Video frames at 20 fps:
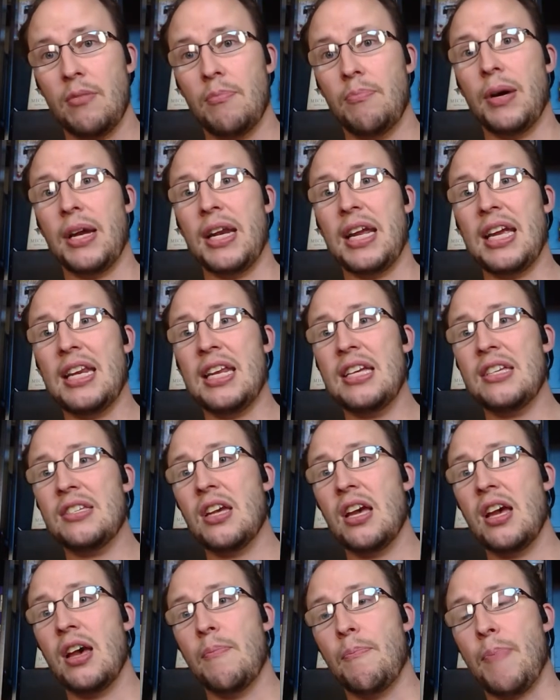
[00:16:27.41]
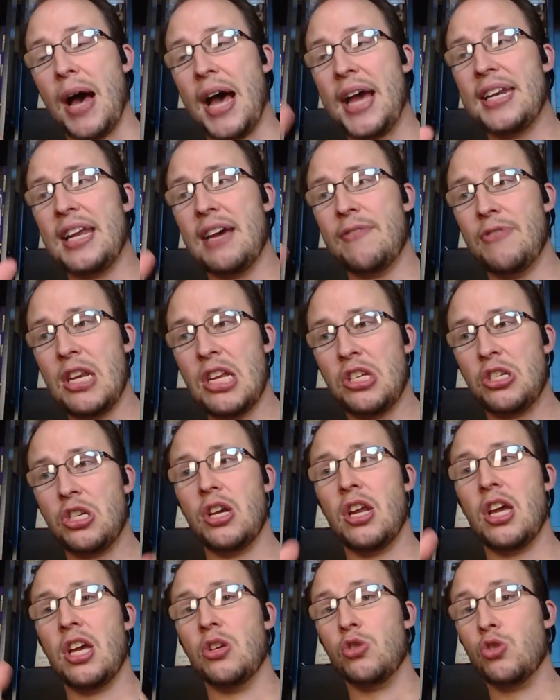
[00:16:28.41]
but it is by definition
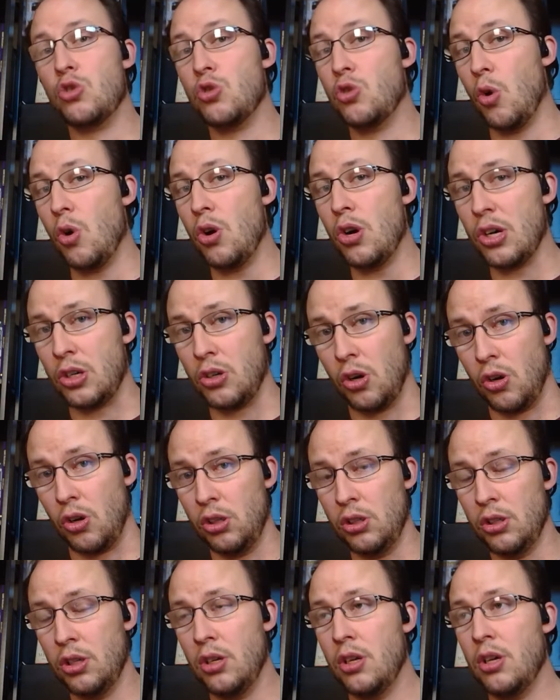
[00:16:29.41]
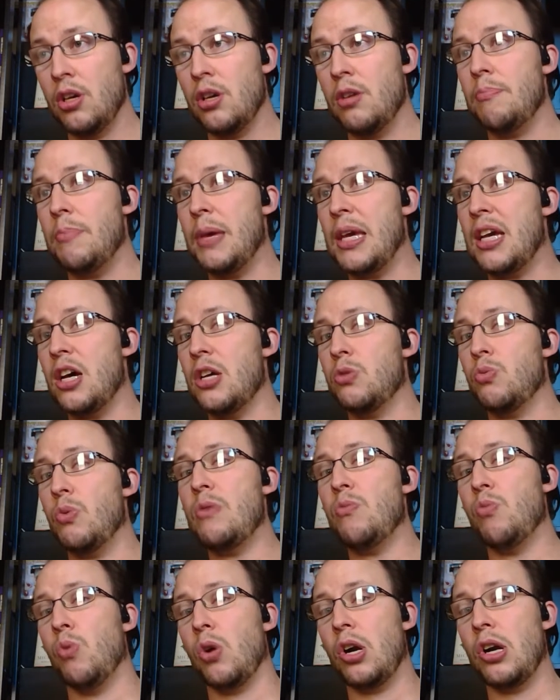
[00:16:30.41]
historical because we
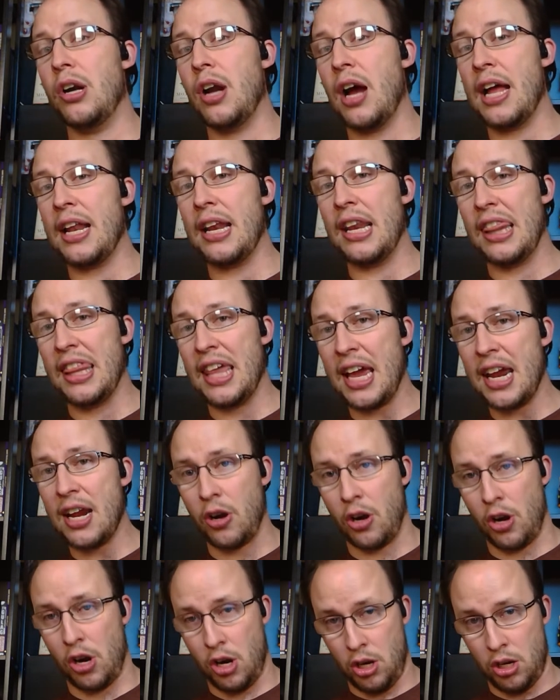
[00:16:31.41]
were not there.